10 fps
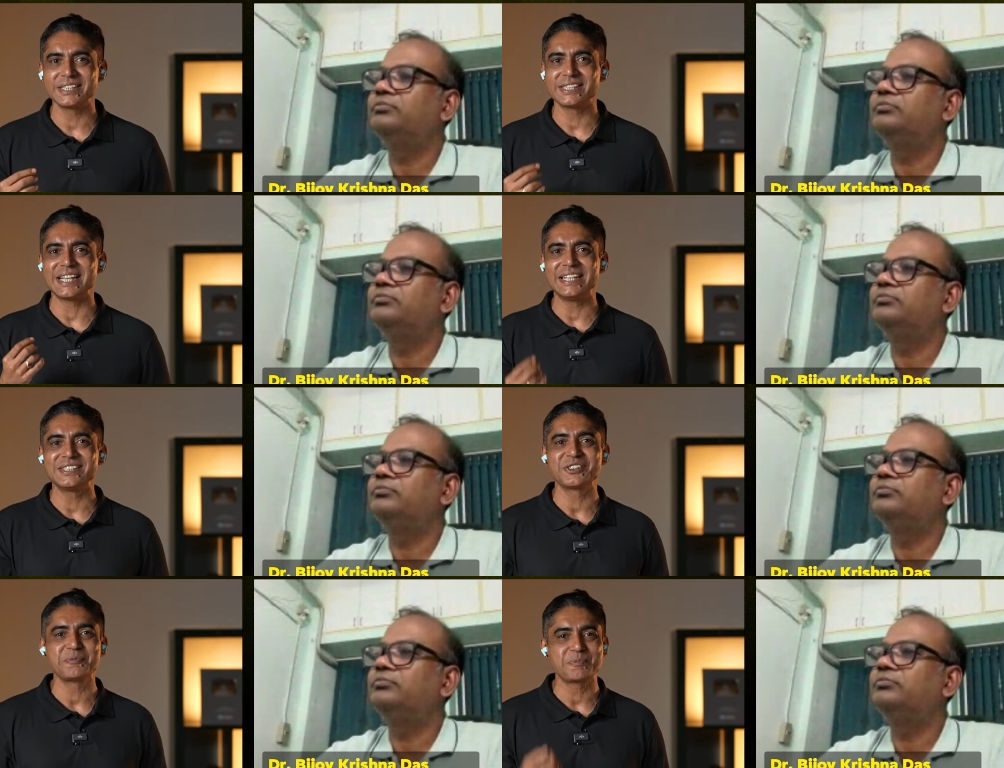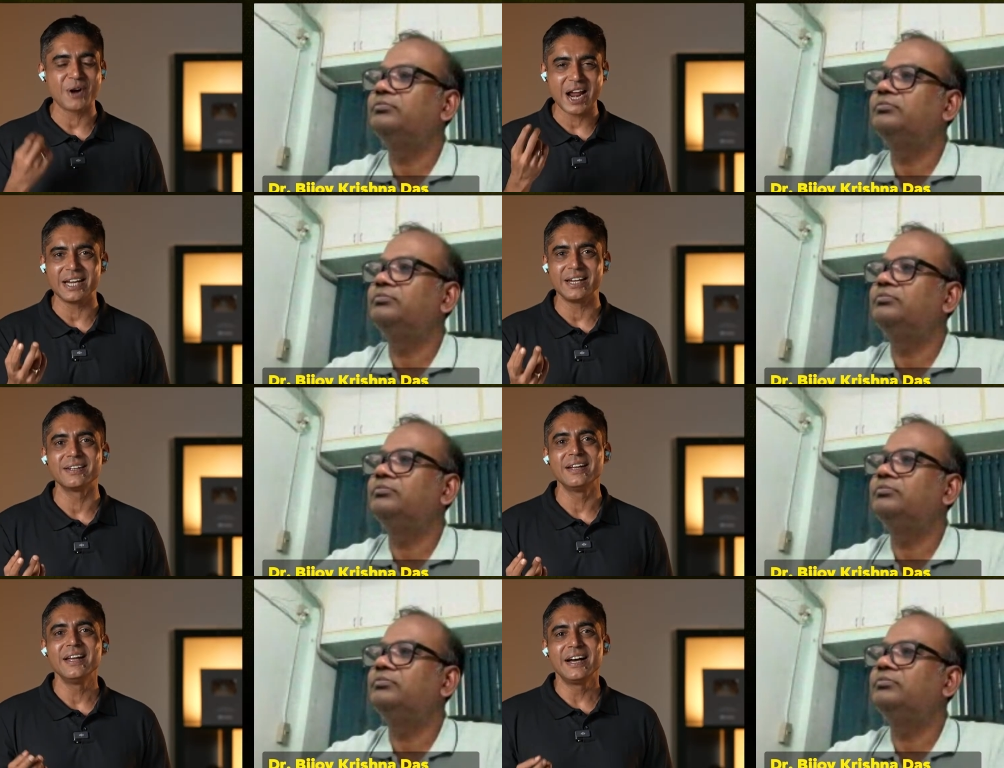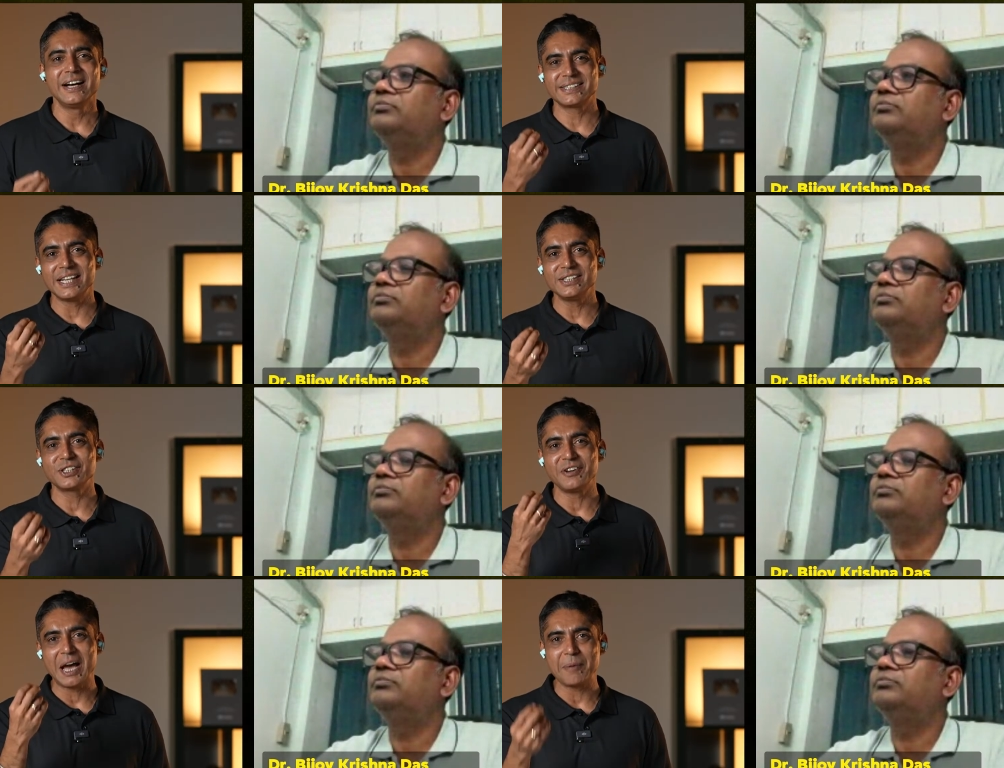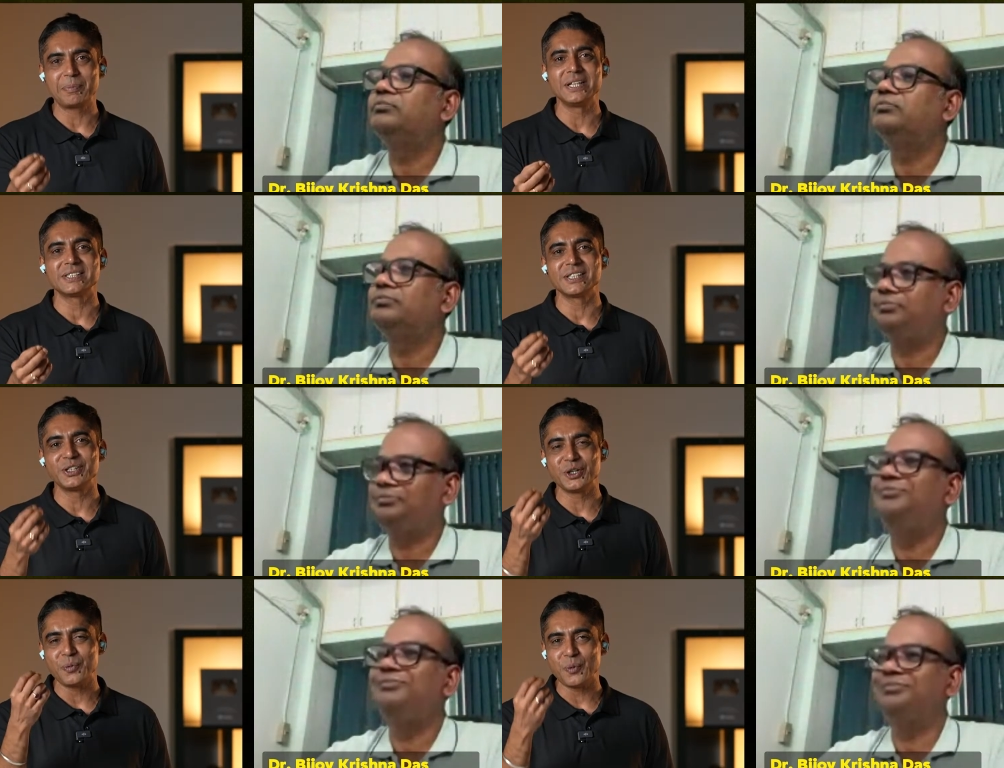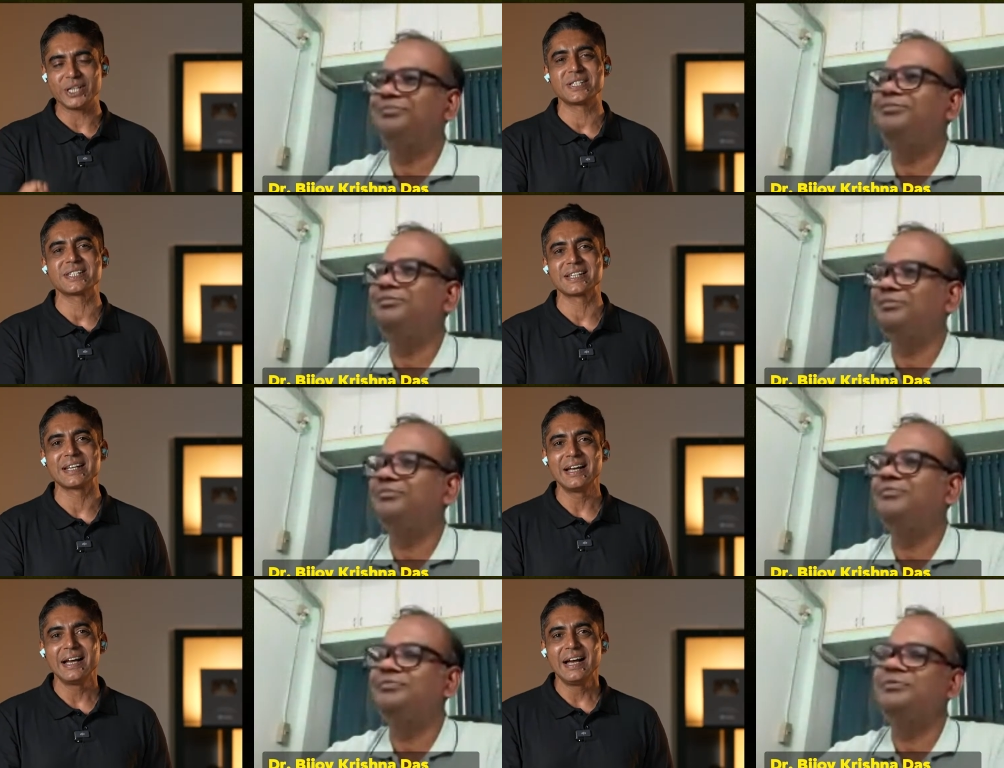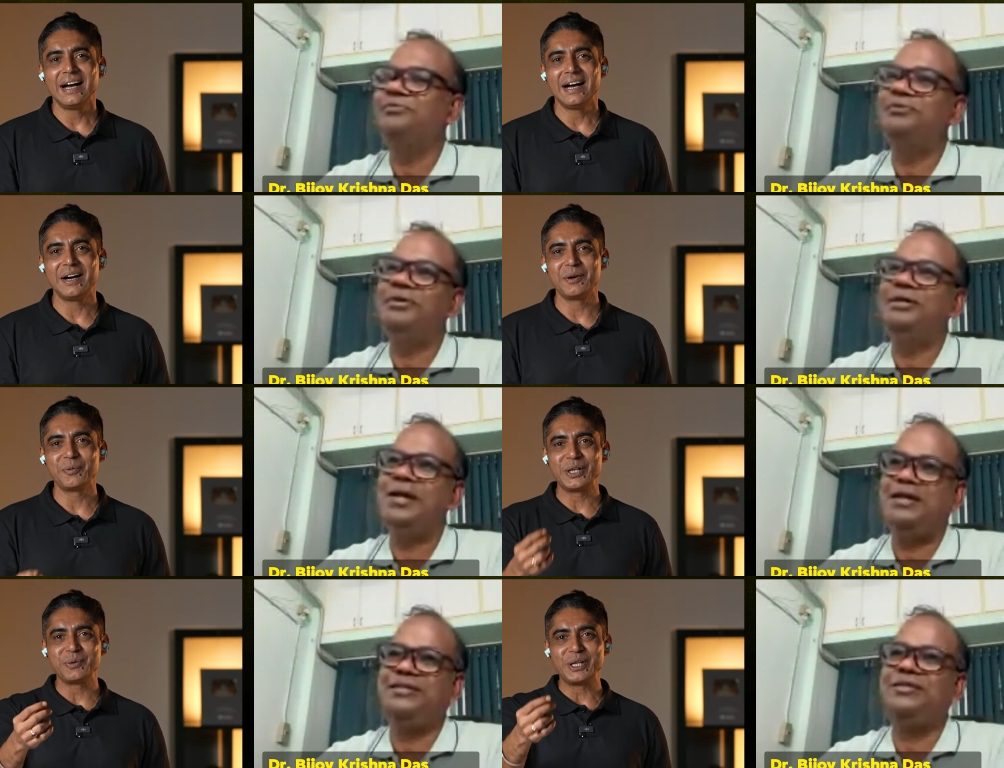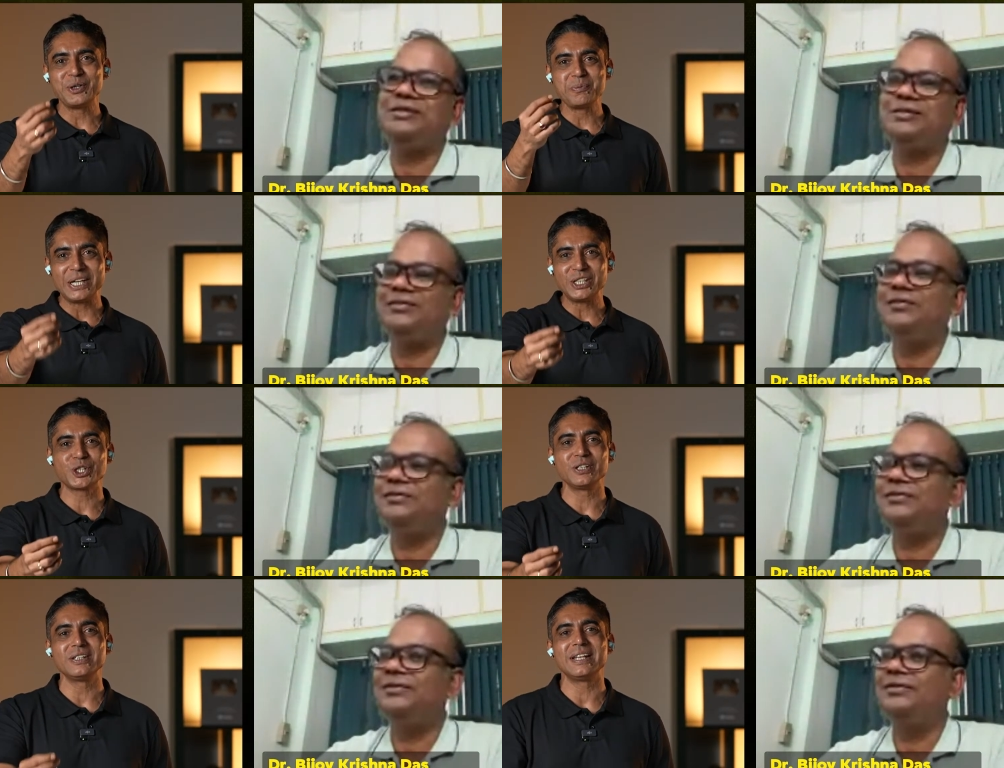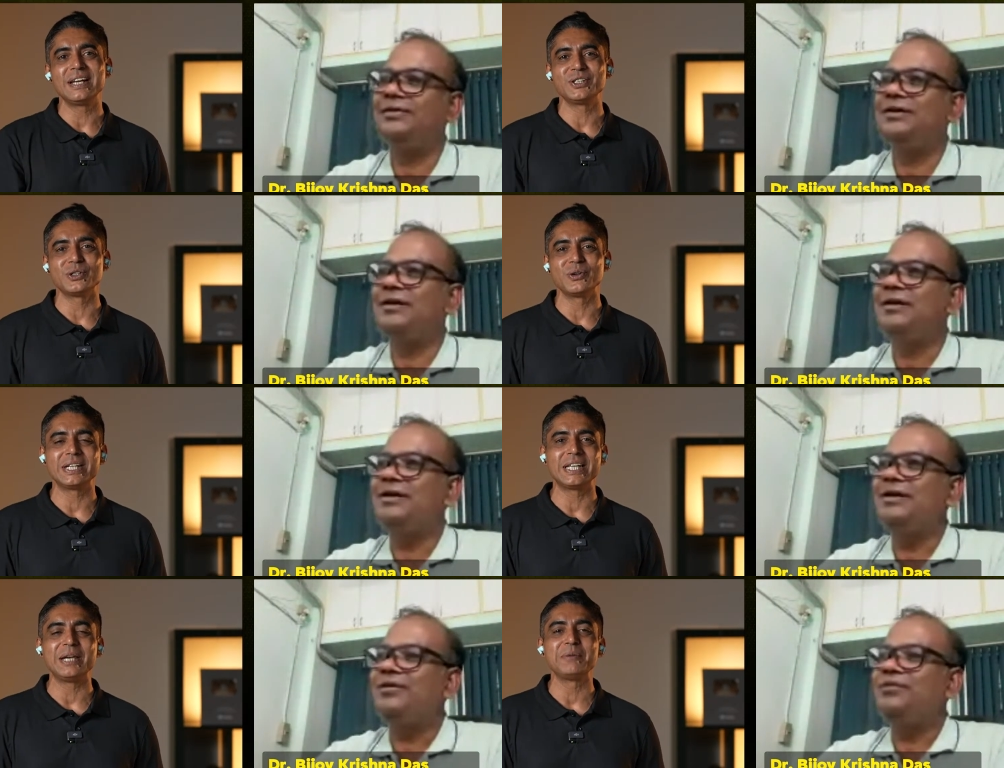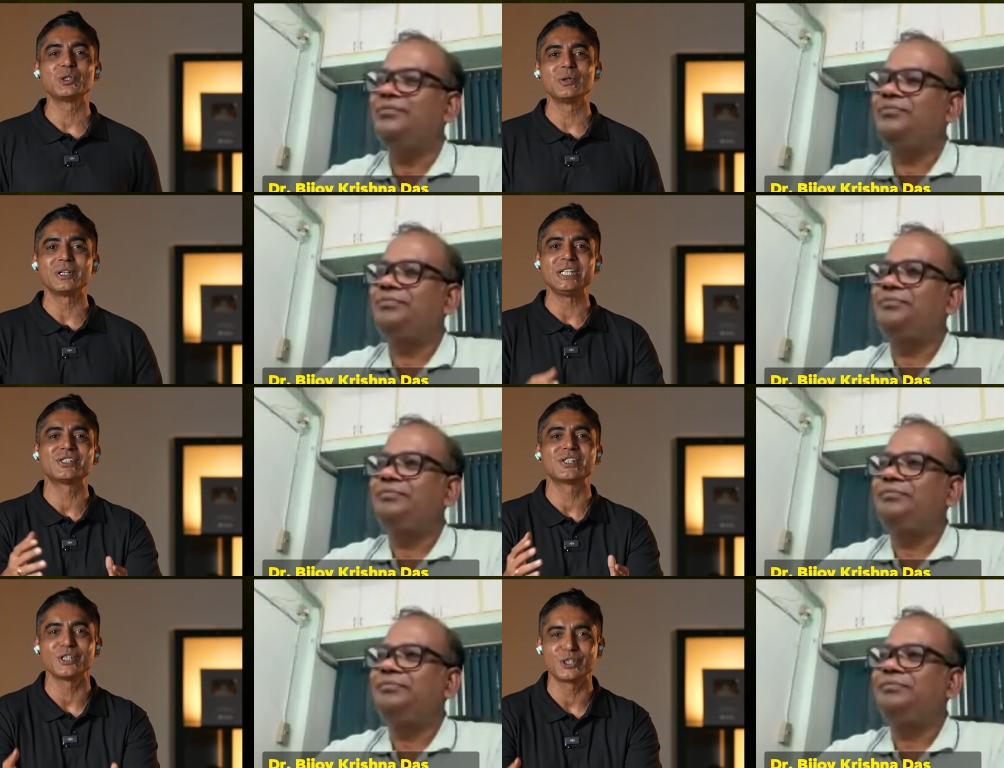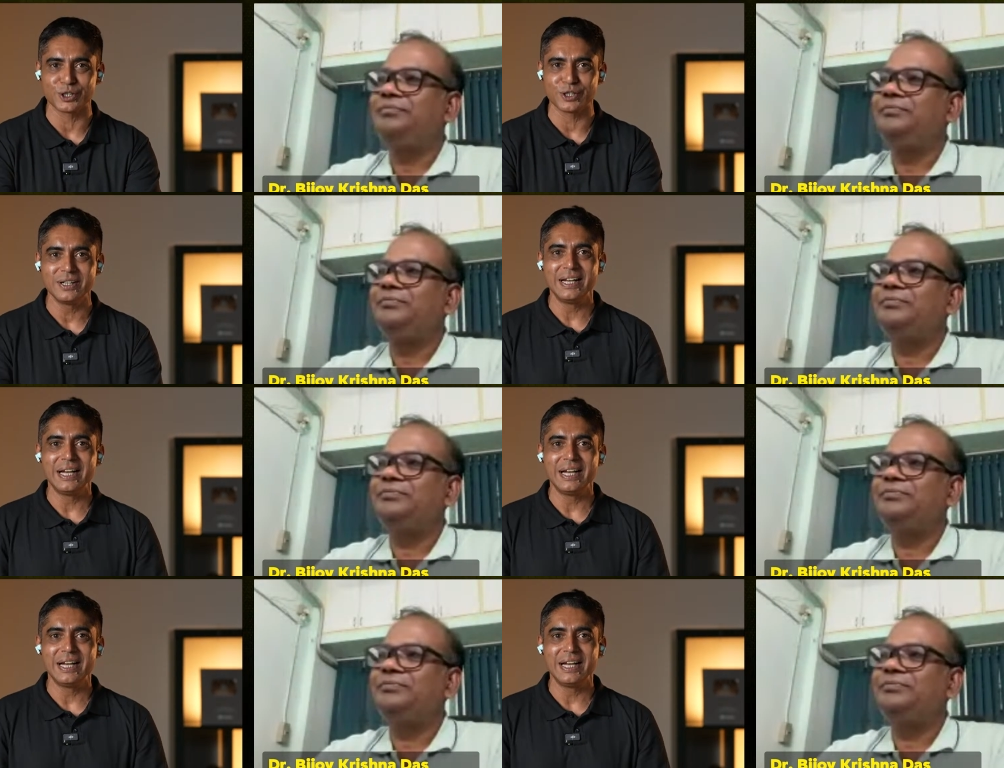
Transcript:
Speaker 1: a sense of pride, a sense of happiness in your voice. Uh, yes. when, you, when you mentioned that, you know, it came to a researcher